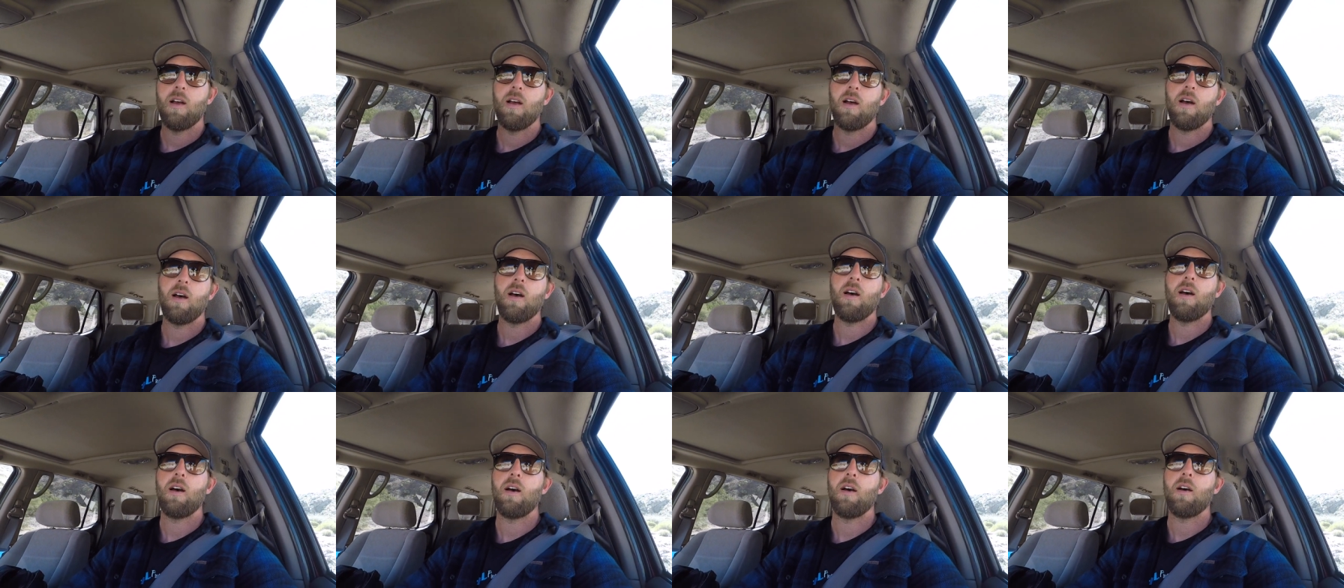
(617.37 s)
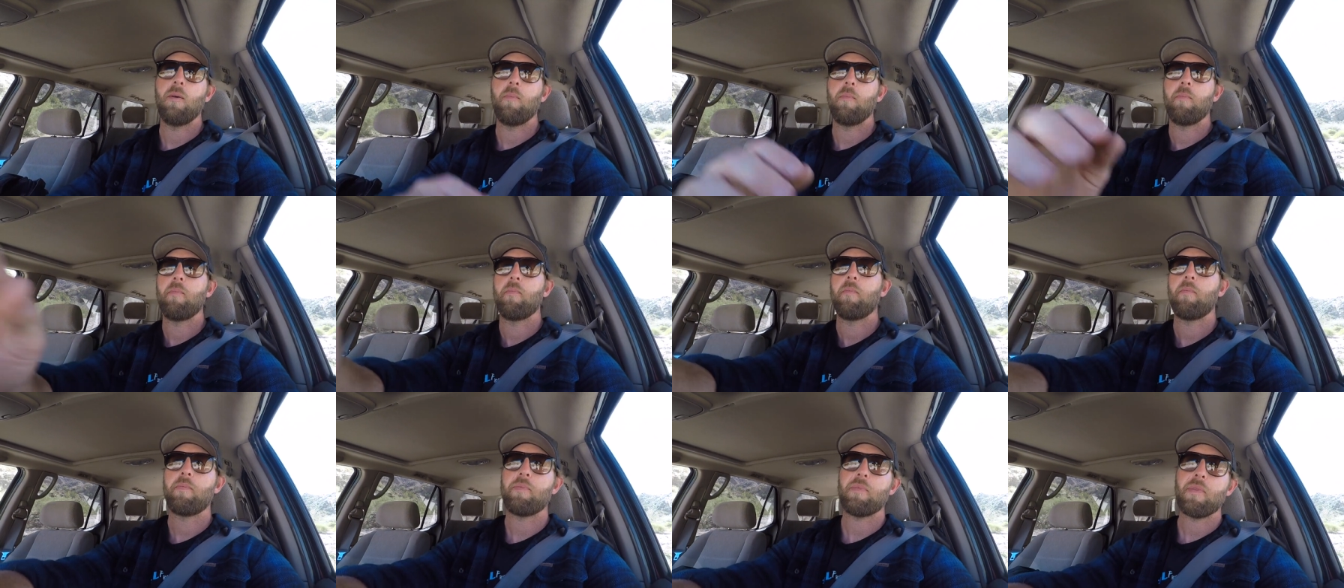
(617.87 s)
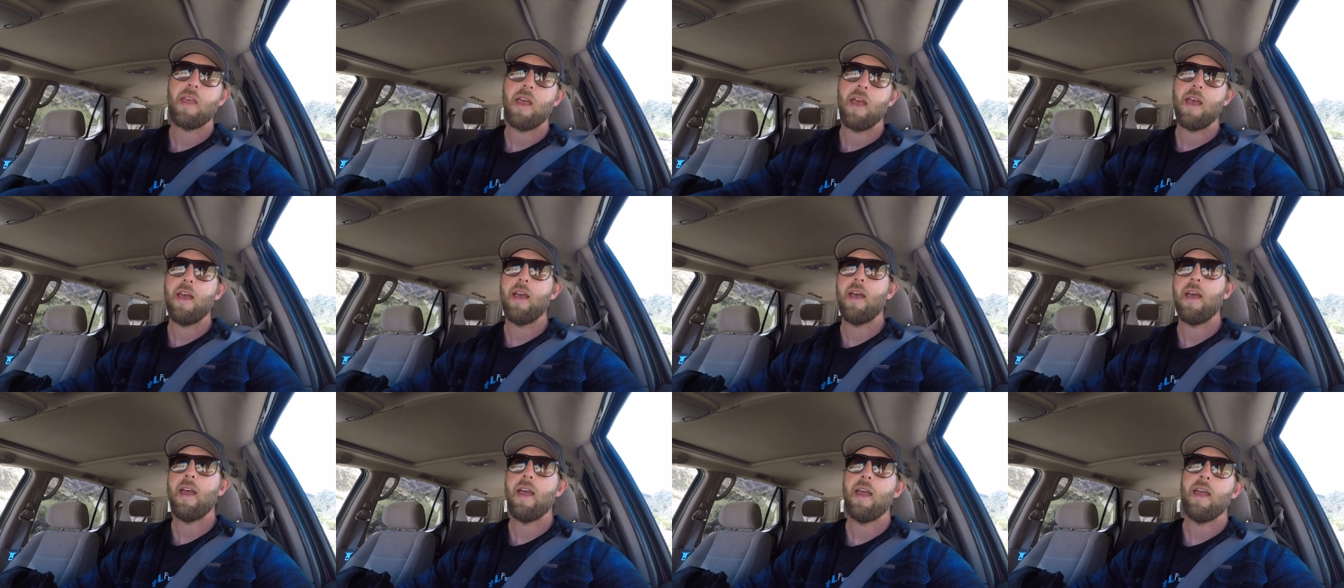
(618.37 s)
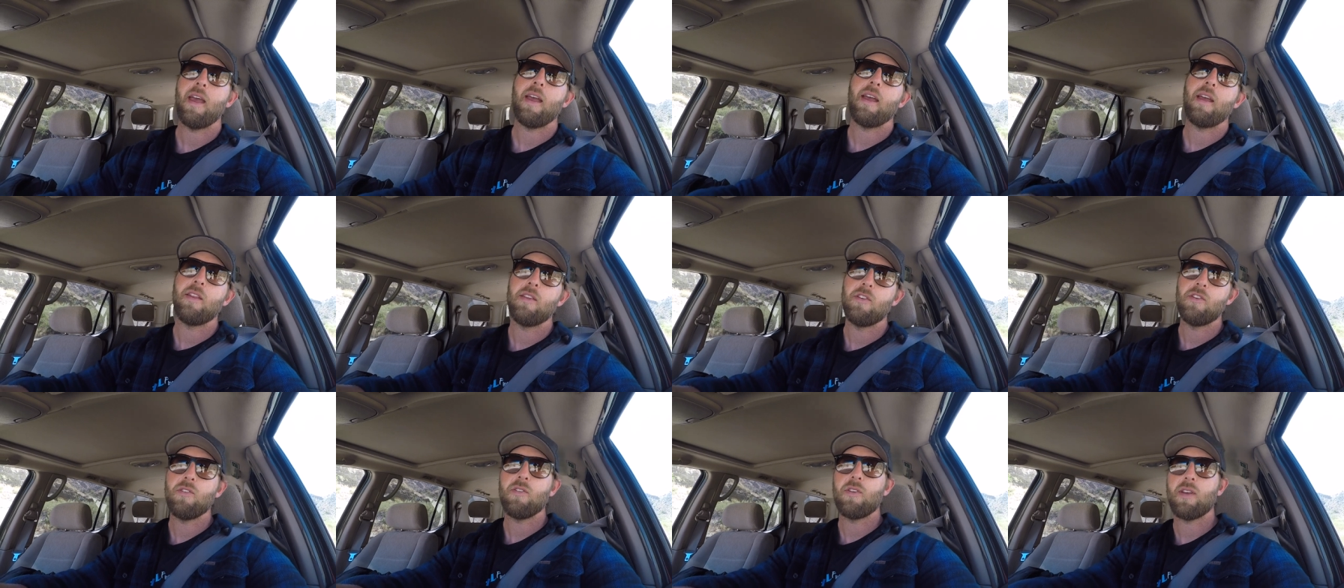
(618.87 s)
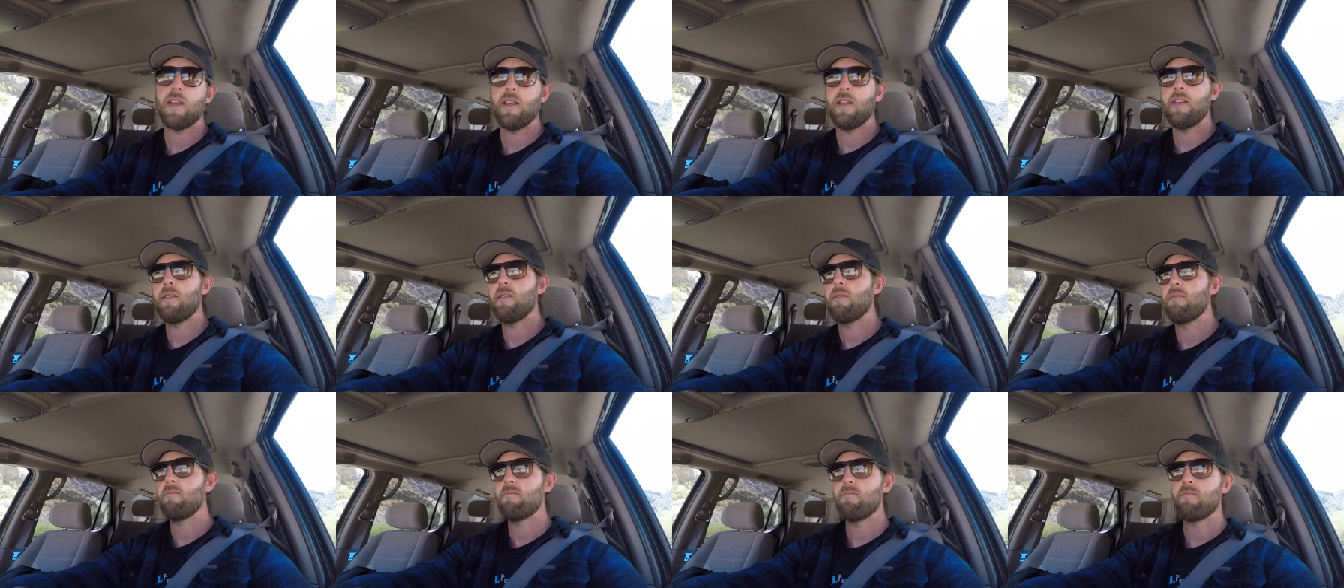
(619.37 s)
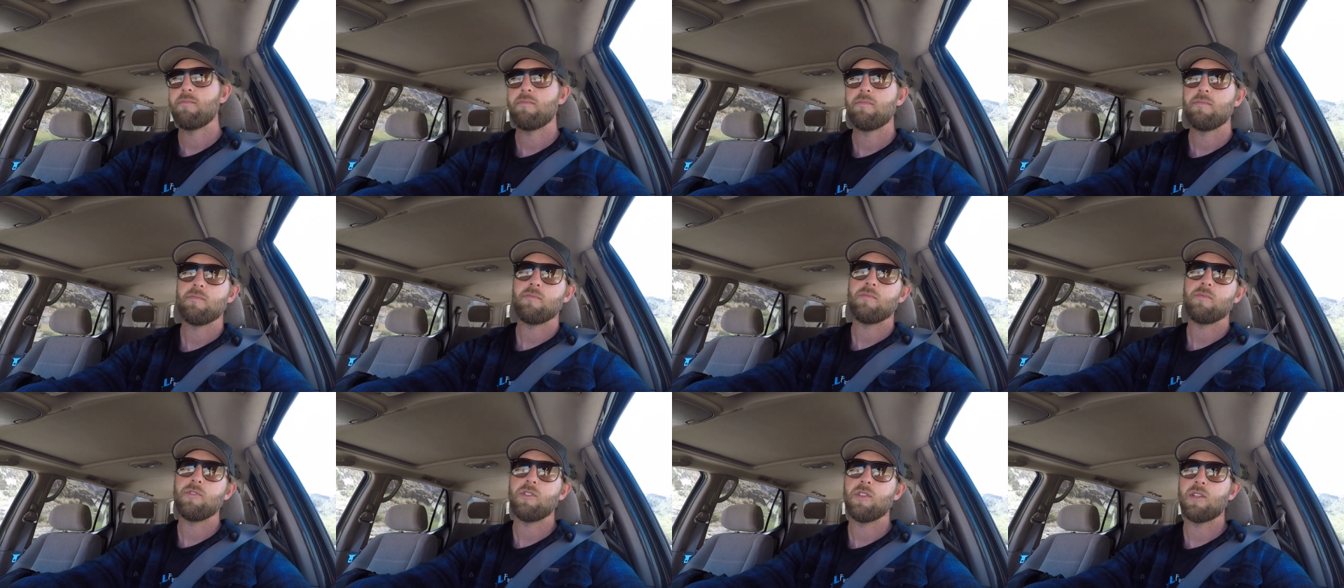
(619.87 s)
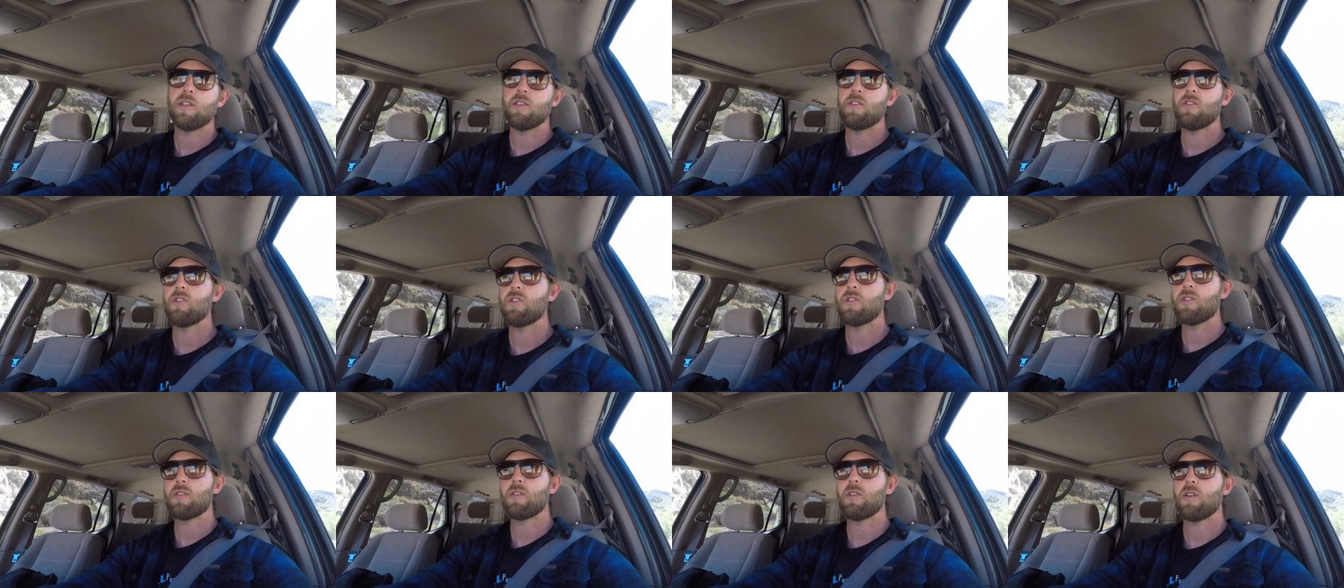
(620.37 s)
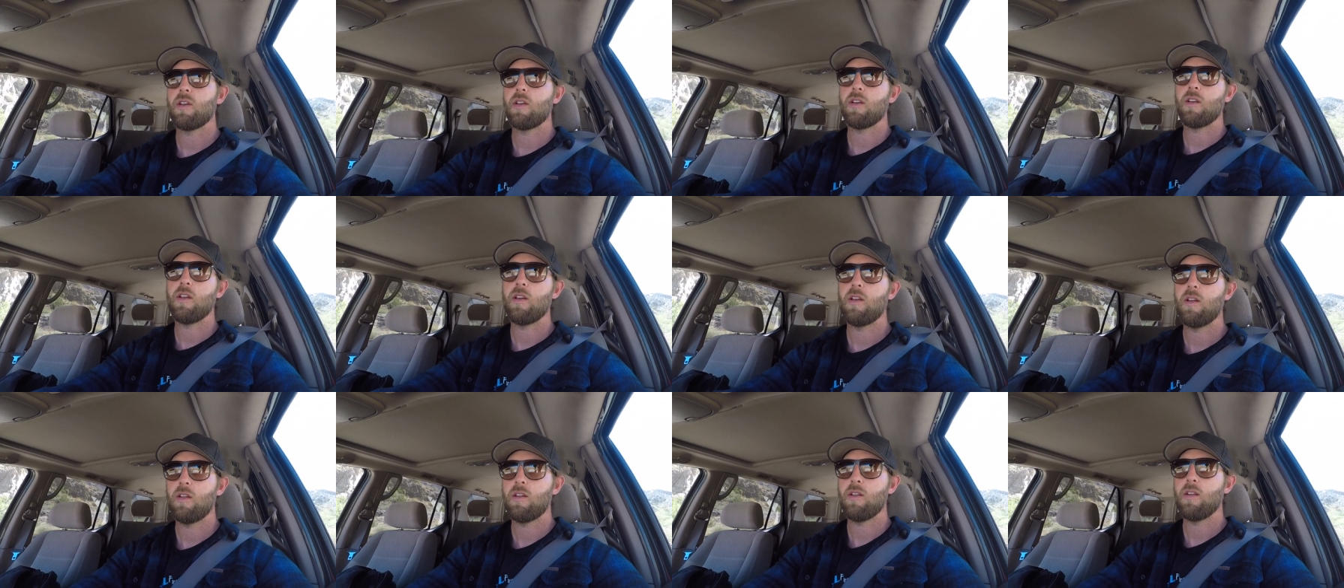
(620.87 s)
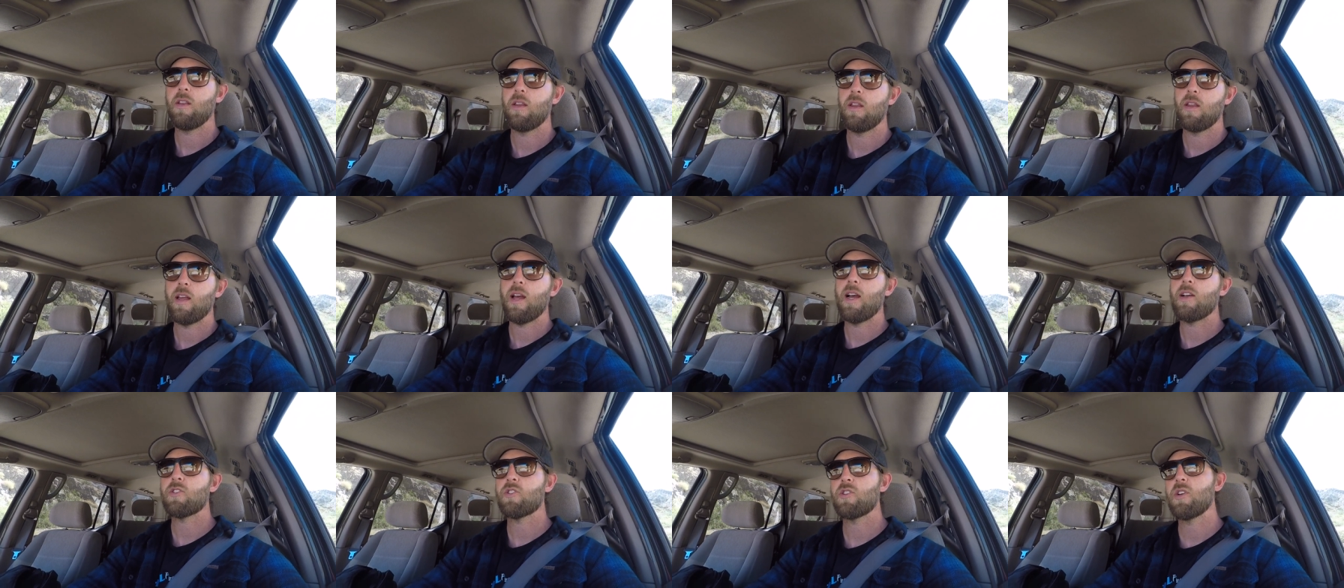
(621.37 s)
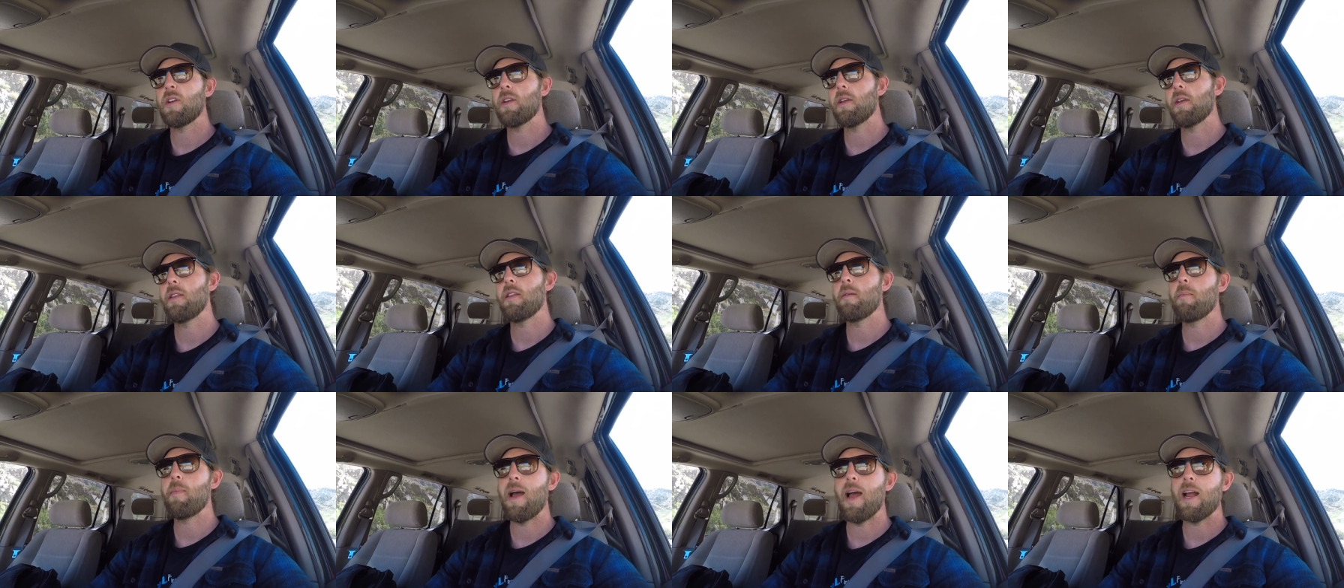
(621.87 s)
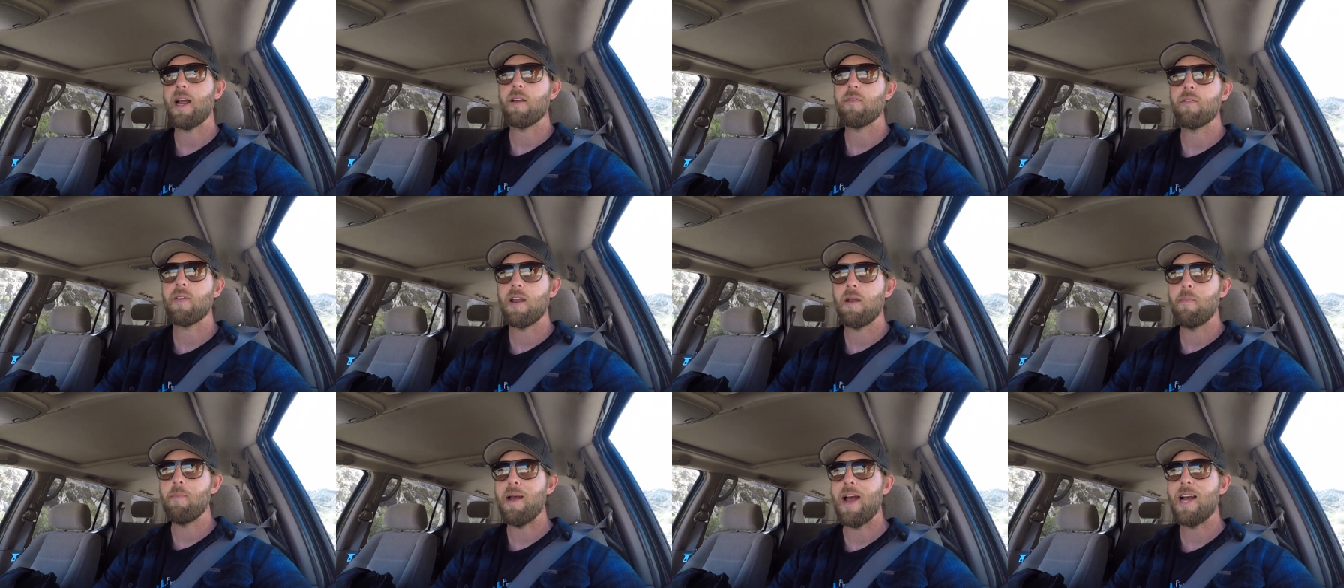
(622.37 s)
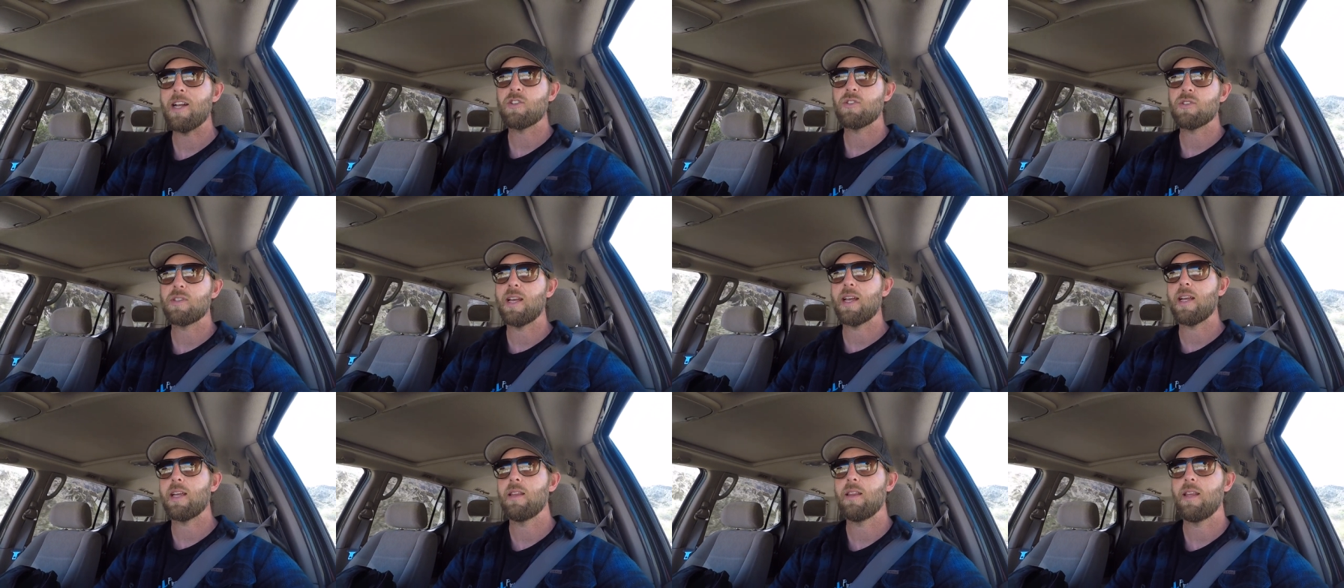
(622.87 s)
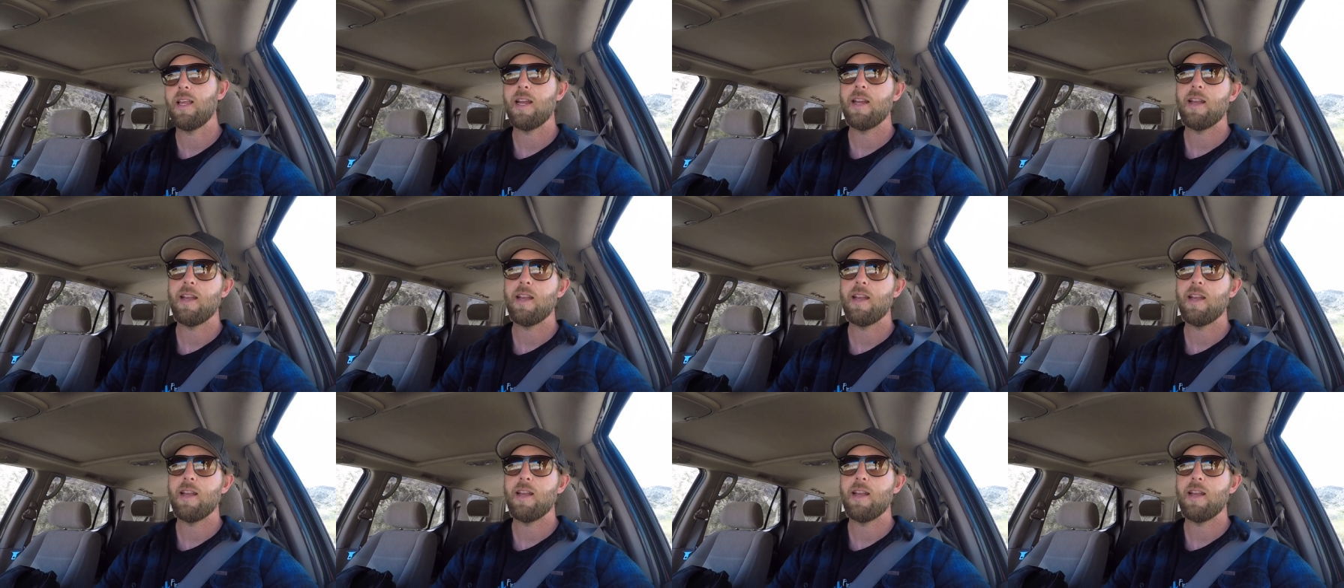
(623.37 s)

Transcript: Um, and you can, you can just, I'll show you in the back. I've got a mattress I can lay